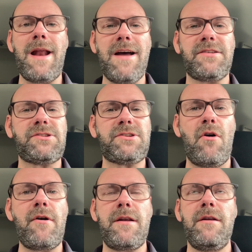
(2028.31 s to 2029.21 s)
I
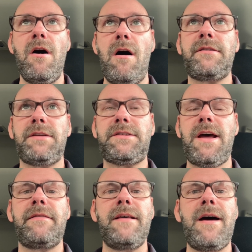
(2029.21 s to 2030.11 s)
started not to
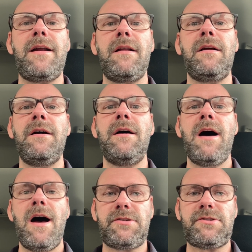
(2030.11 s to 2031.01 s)
take that.
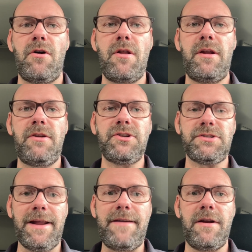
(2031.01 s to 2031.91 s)
I started to just
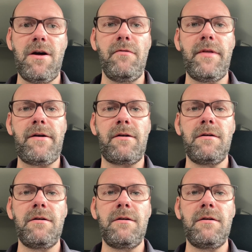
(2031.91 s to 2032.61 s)
leave it on there.